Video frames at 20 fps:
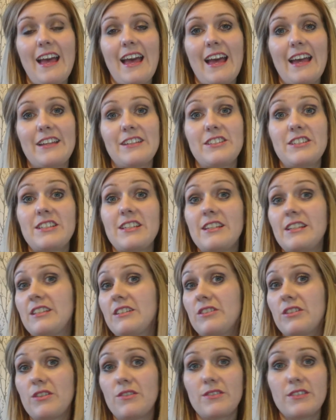and
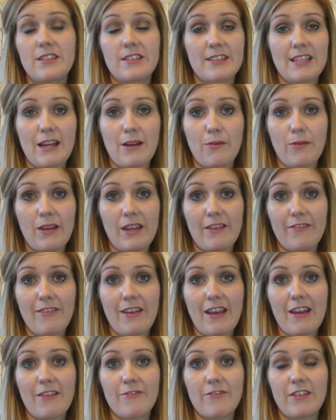she uses that with
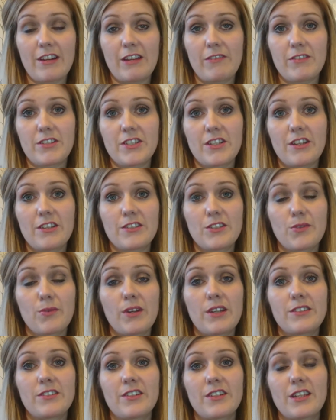every return to
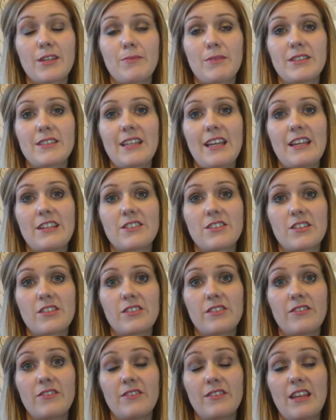work
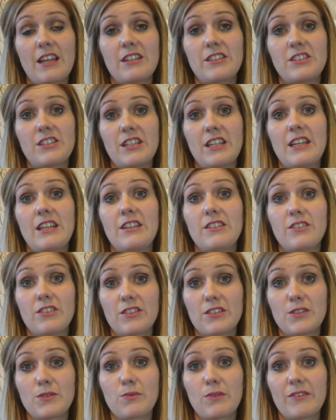documentation that she
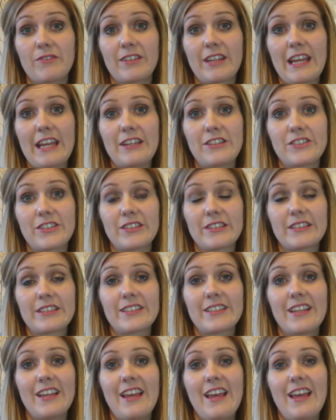does with an agent,